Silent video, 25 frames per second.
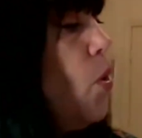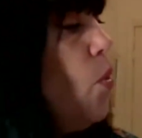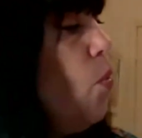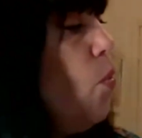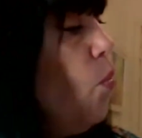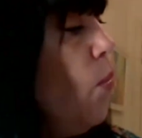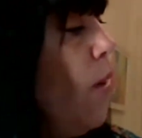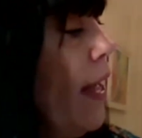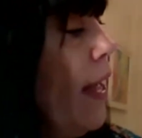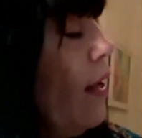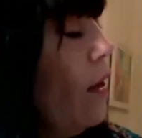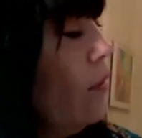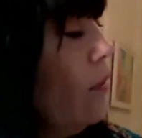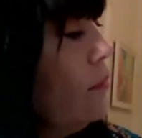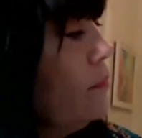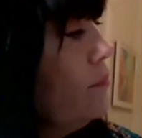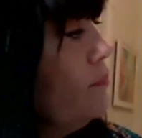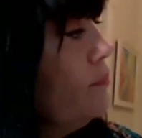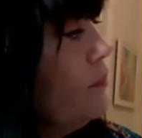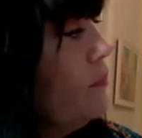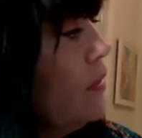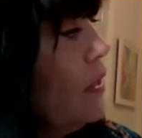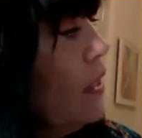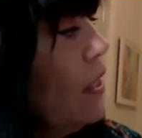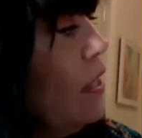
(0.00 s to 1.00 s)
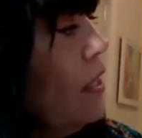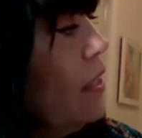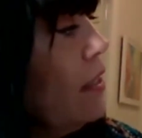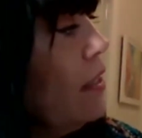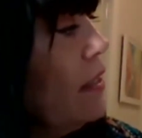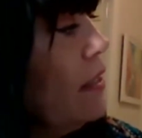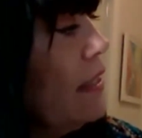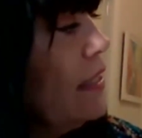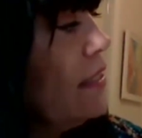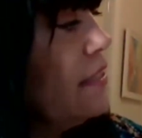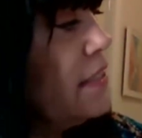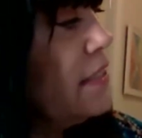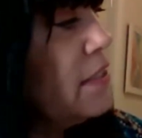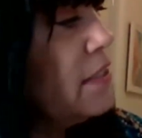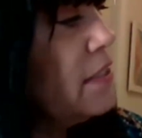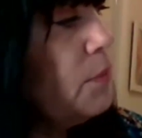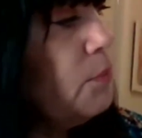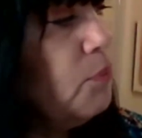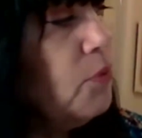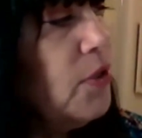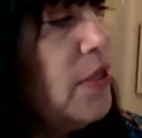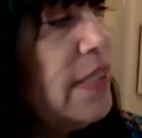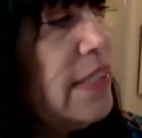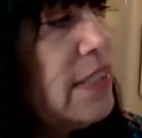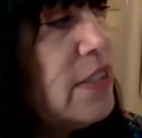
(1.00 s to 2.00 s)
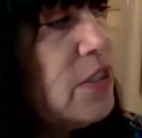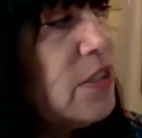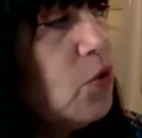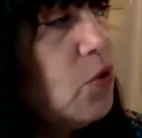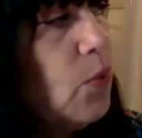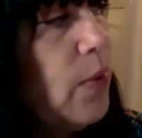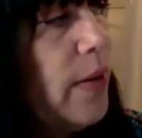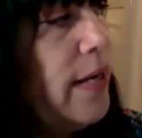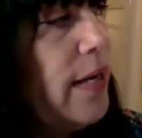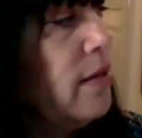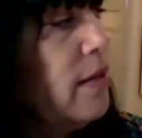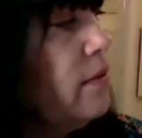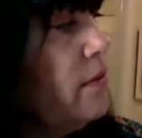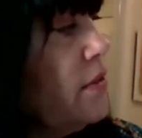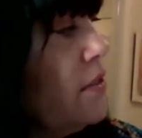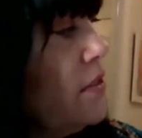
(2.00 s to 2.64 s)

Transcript: Well, this is a pretty square.